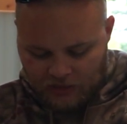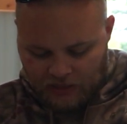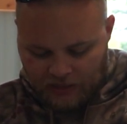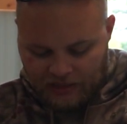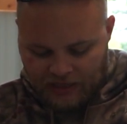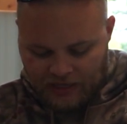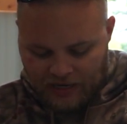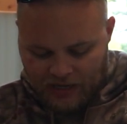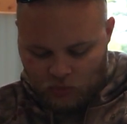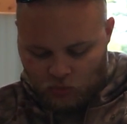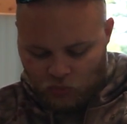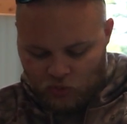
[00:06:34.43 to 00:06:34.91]

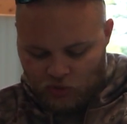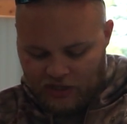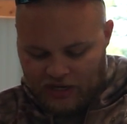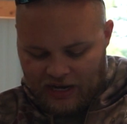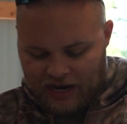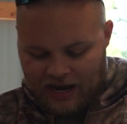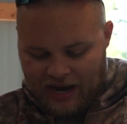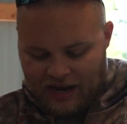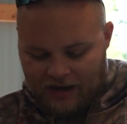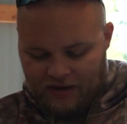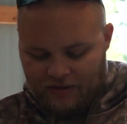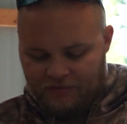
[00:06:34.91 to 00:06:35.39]
and I would
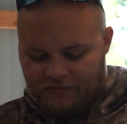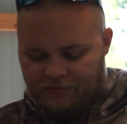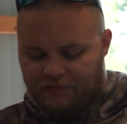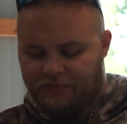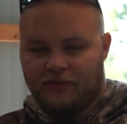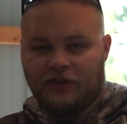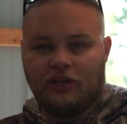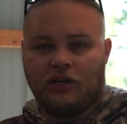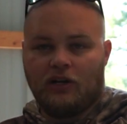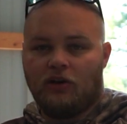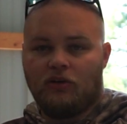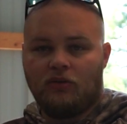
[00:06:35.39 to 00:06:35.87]
have,
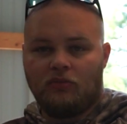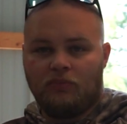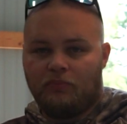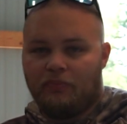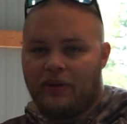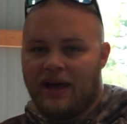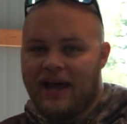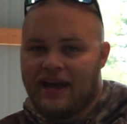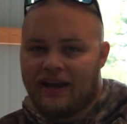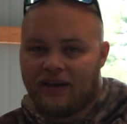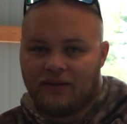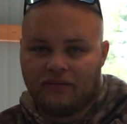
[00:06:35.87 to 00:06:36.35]
you know,
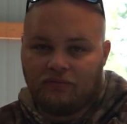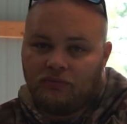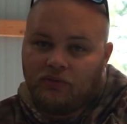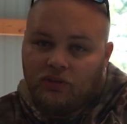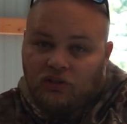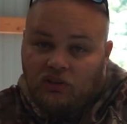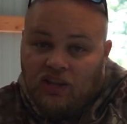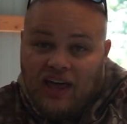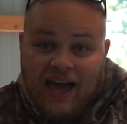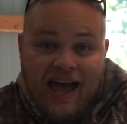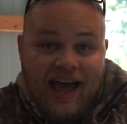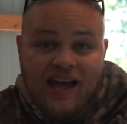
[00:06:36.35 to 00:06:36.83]
back
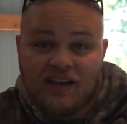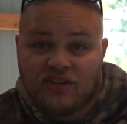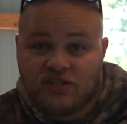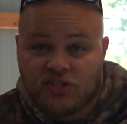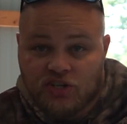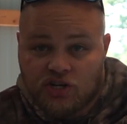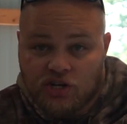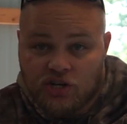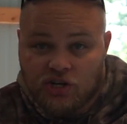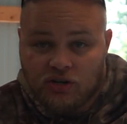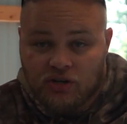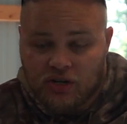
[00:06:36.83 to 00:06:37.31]

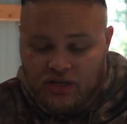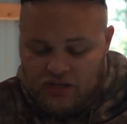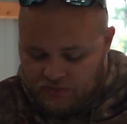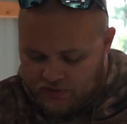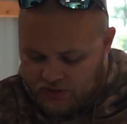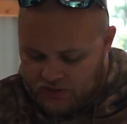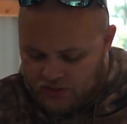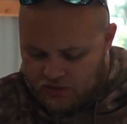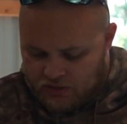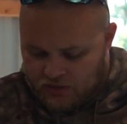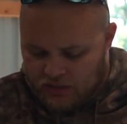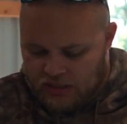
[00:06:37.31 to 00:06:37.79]
last year
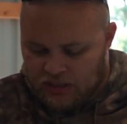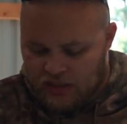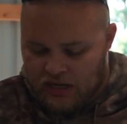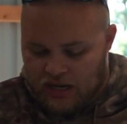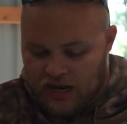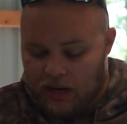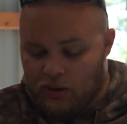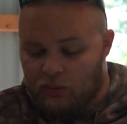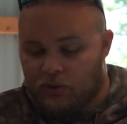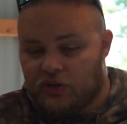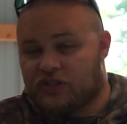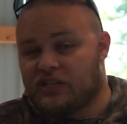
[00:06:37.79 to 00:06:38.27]
even,
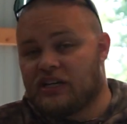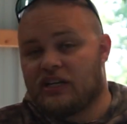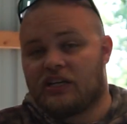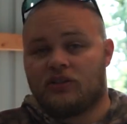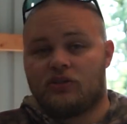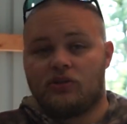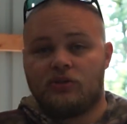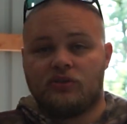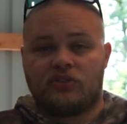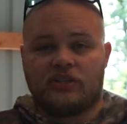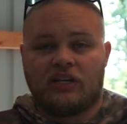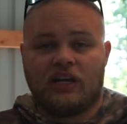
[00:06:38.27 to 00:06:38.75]
I would have taken
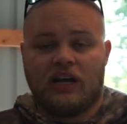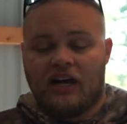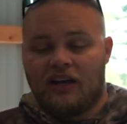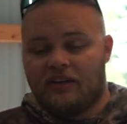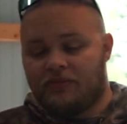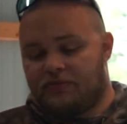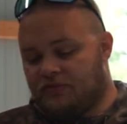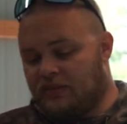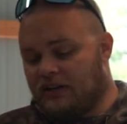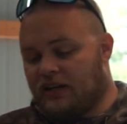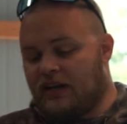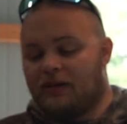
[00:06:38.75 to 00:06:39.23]
Tuesday
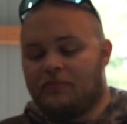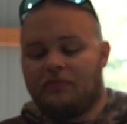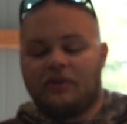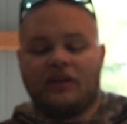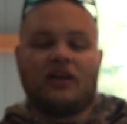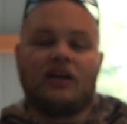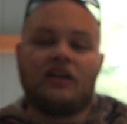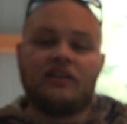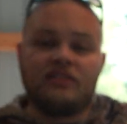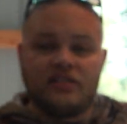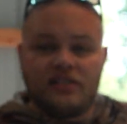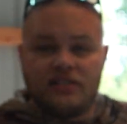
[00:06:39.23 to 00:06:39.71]
off and I've been
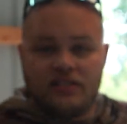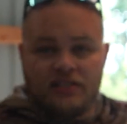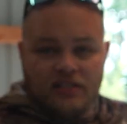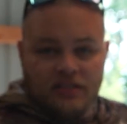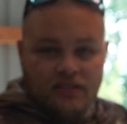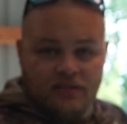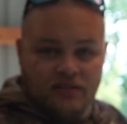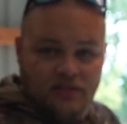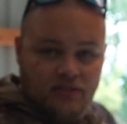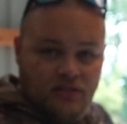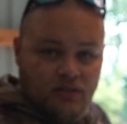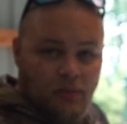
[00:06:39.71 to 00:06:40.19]
hunting
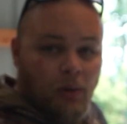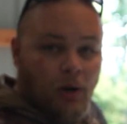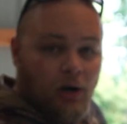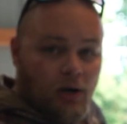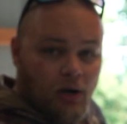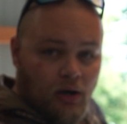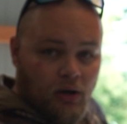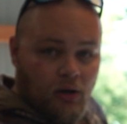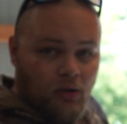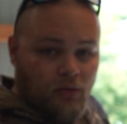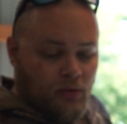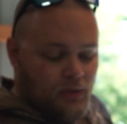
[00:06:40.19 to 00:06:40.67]

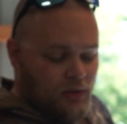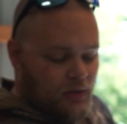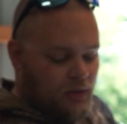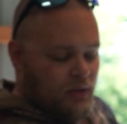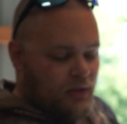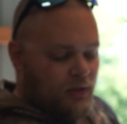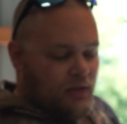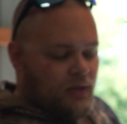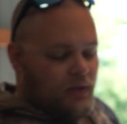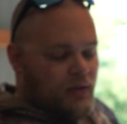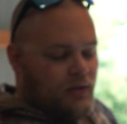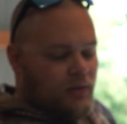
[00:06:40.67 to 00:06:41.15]
tomorrow.
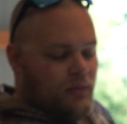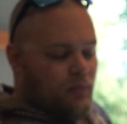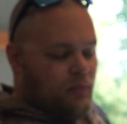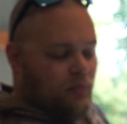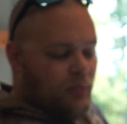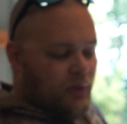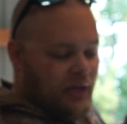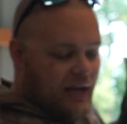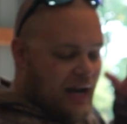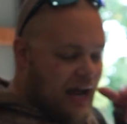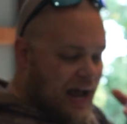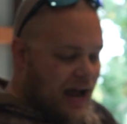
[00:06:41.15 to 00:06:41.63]

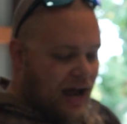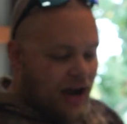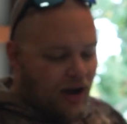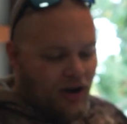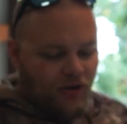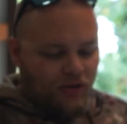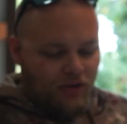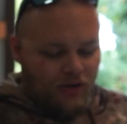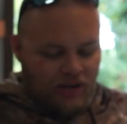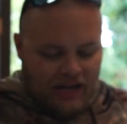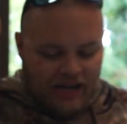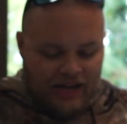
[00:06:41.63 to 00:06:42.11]
But
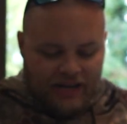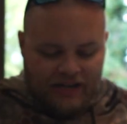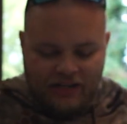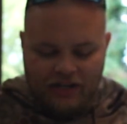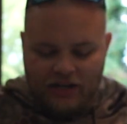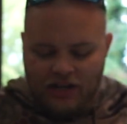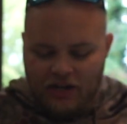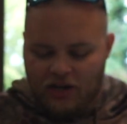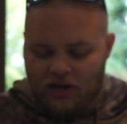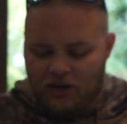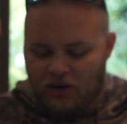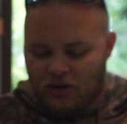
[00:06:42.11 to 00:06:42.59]
now I
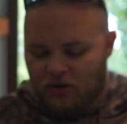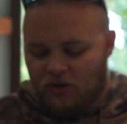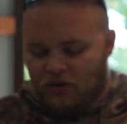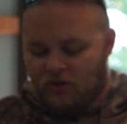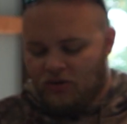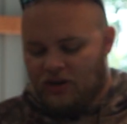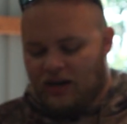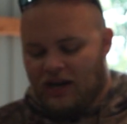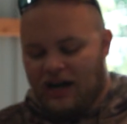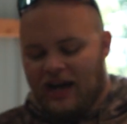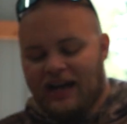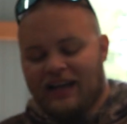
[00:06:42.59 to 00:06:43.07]
know
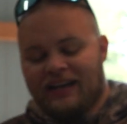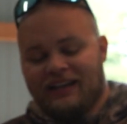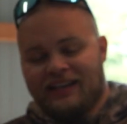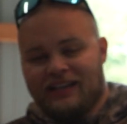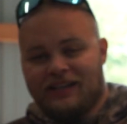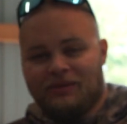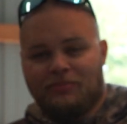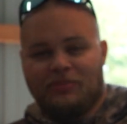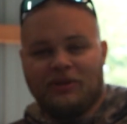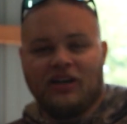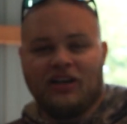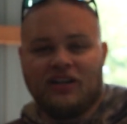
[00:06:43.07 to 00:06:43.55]
I
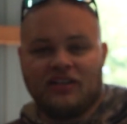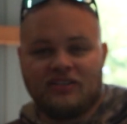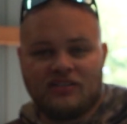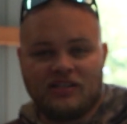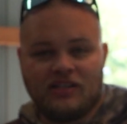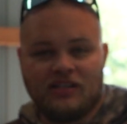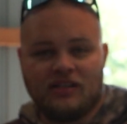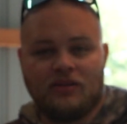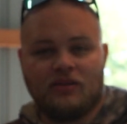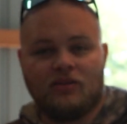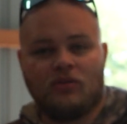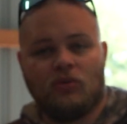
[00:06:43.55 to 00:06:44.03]
need to be
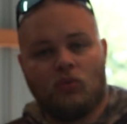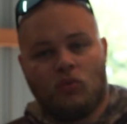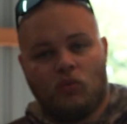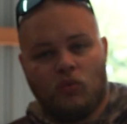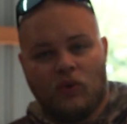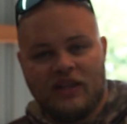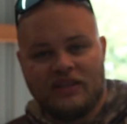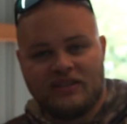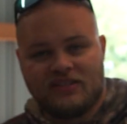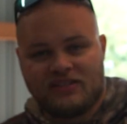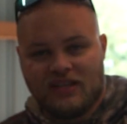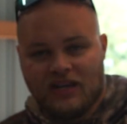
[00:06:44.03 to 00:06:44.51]
hunting
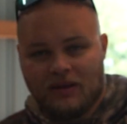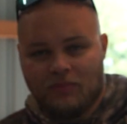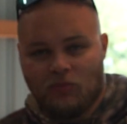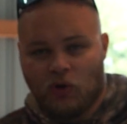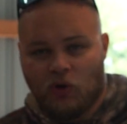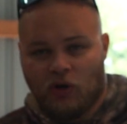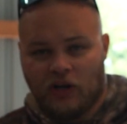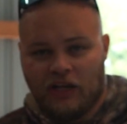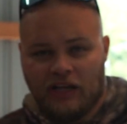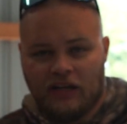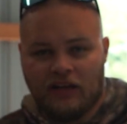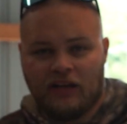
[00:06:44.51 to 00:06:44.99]
Wednesday
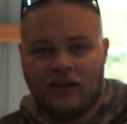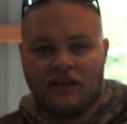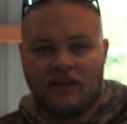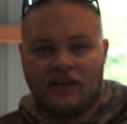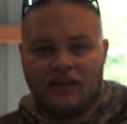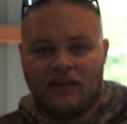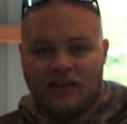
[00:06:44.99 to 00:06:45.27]
morning,